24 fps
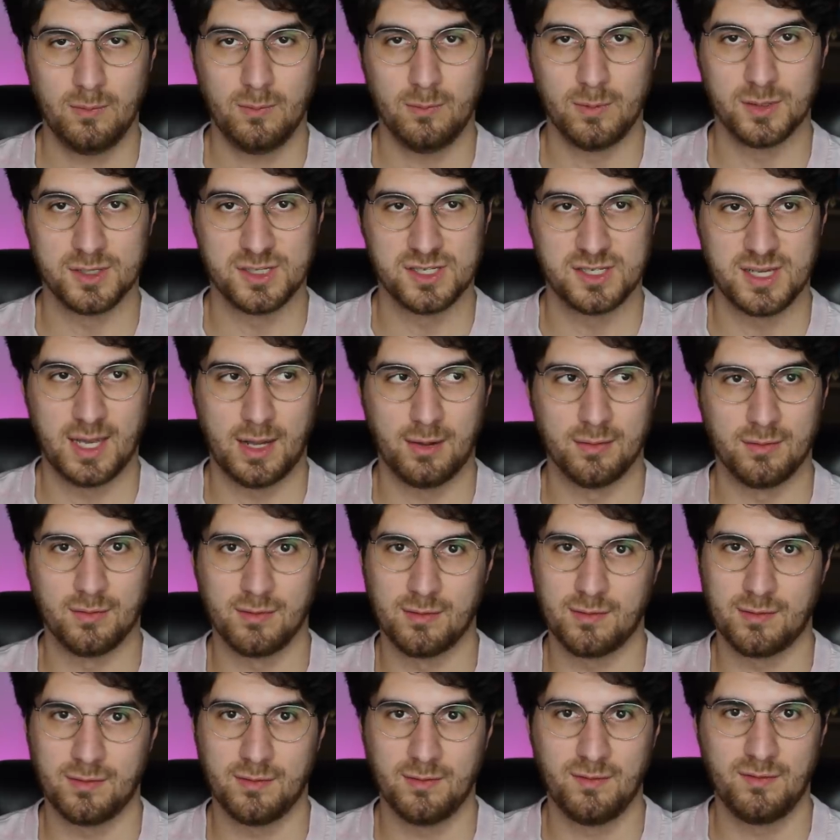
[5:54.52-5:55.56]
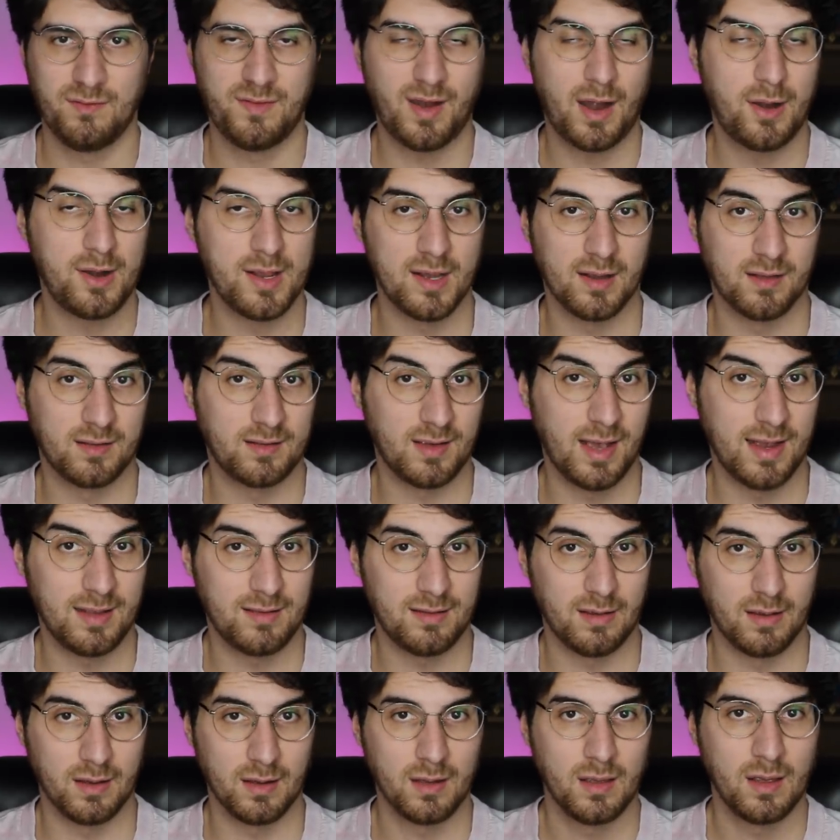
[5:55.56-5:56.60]
which sounds very
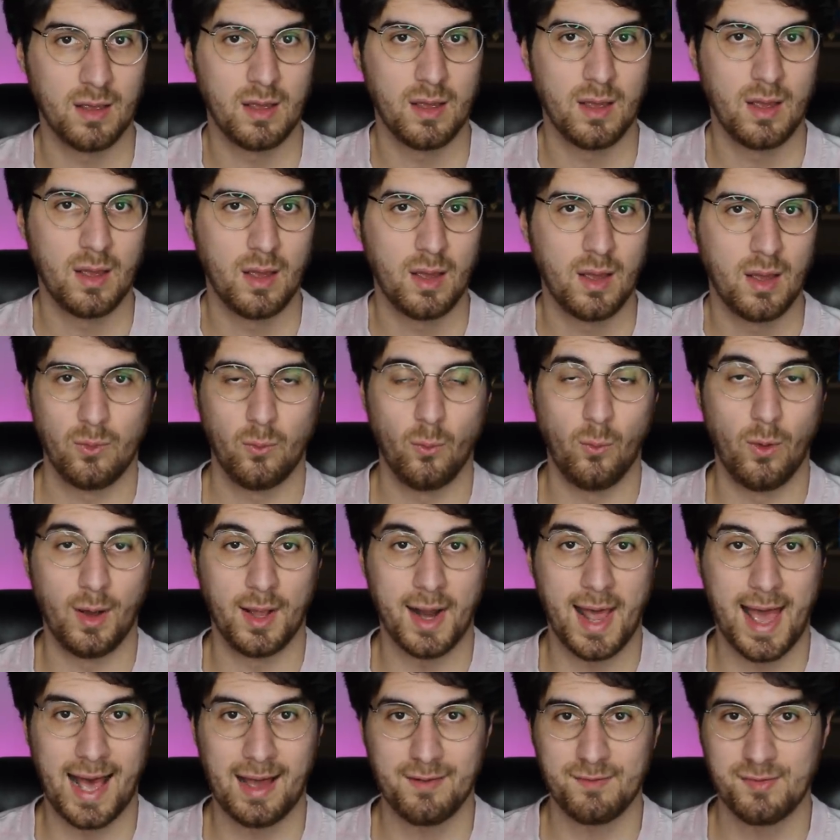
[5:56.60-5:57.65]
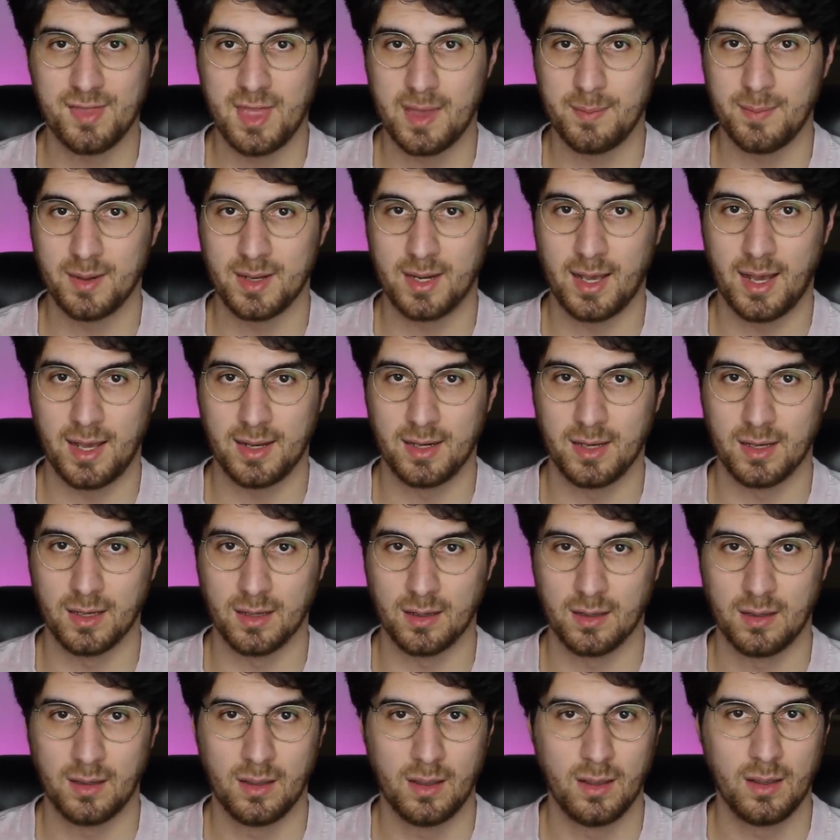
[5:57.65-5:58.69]
exciting. What have they been hiding?
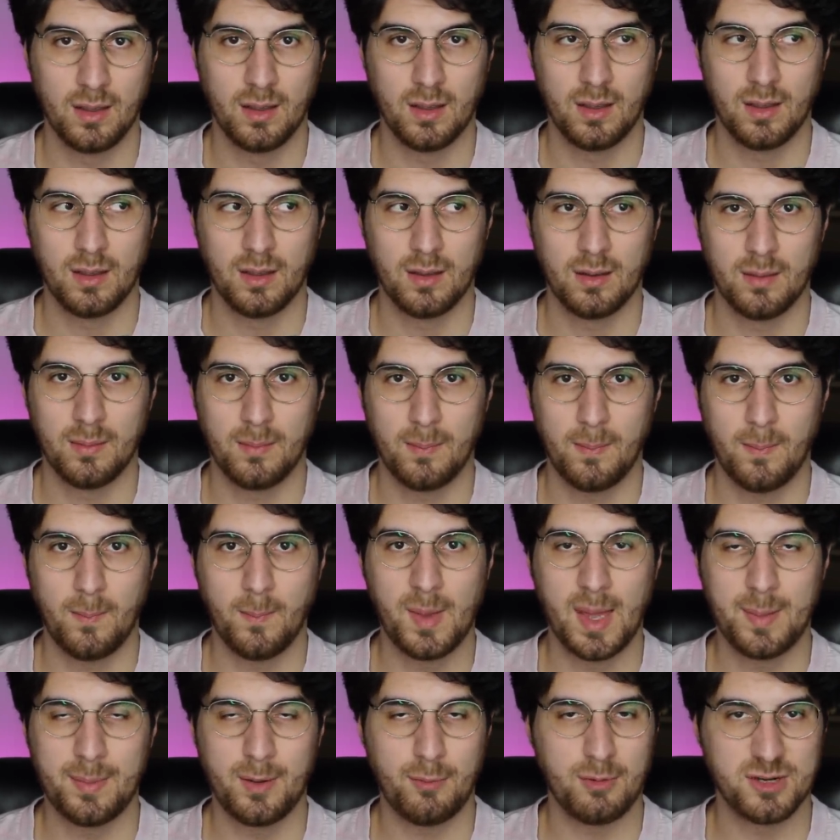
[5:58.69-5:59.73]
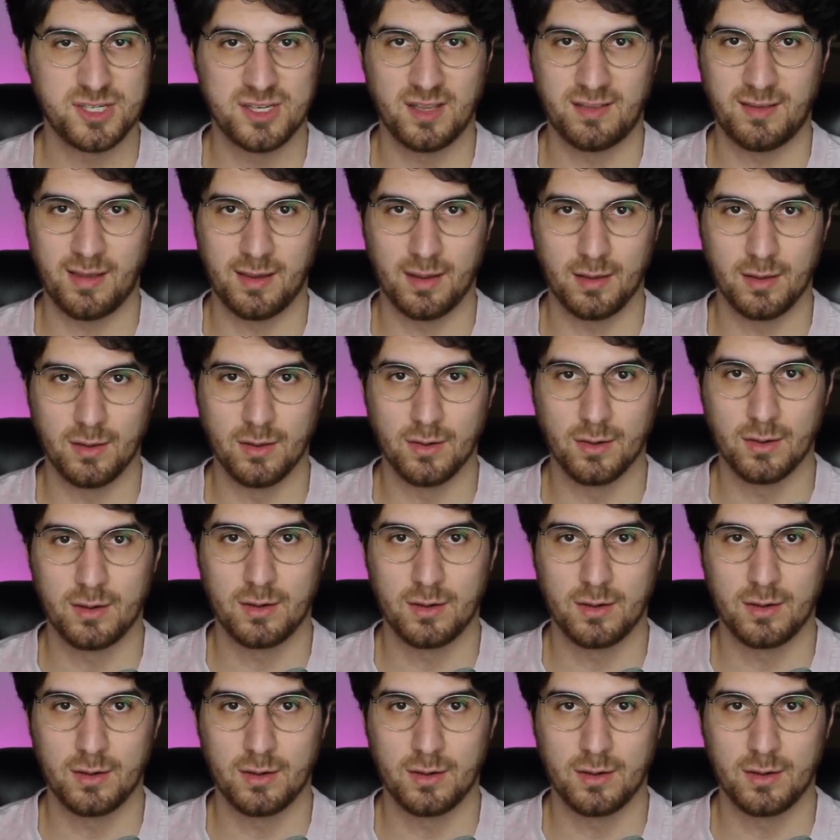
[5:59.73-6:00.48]
Maybe we should take a look.